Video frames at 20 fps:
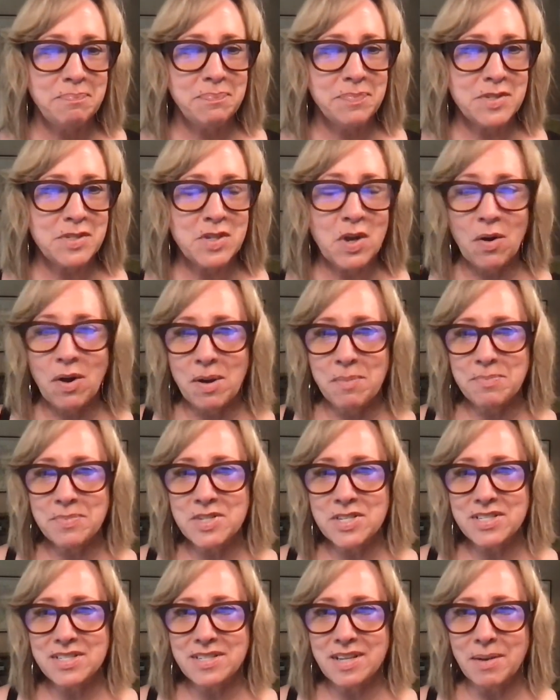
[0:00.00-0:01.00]
So
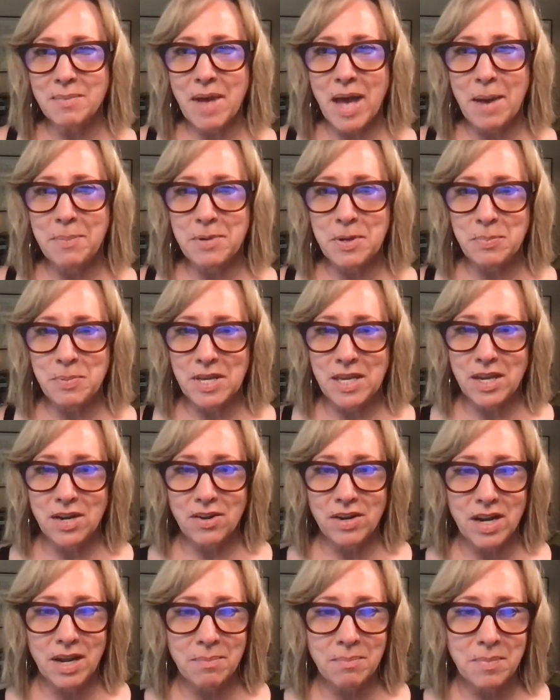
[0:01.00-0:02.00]
I'm happy to be here,
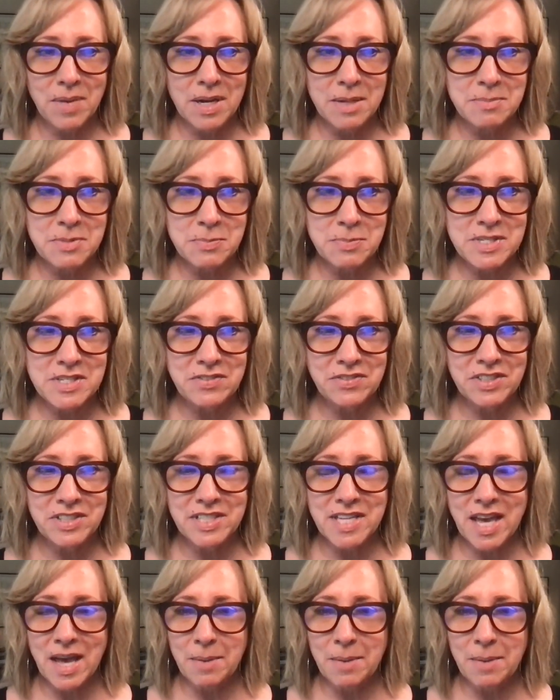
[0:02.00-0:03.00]
and I'm
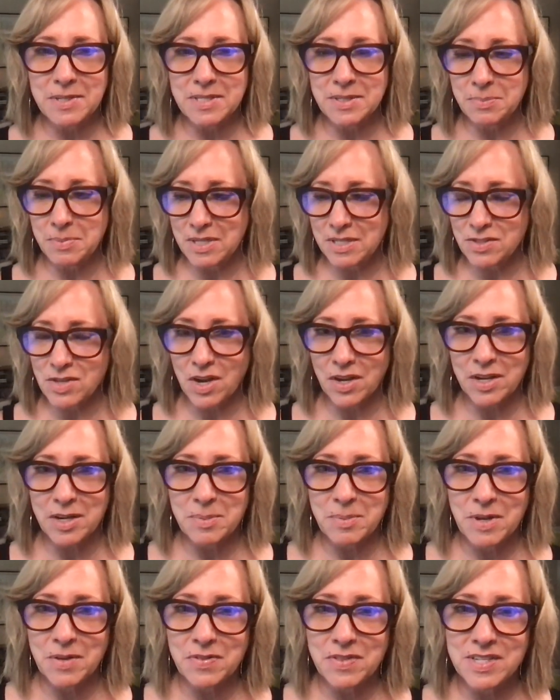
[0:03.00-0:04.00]
specifically happy to be talking
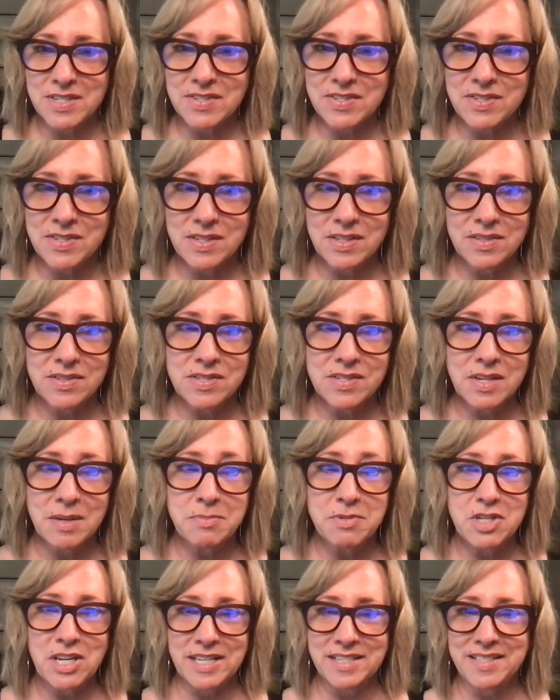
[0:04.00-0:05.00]
about this
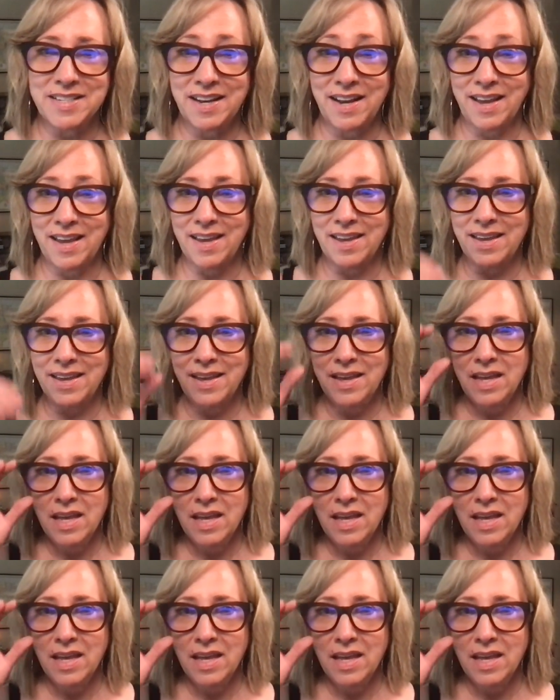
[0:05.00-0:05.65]
subject today.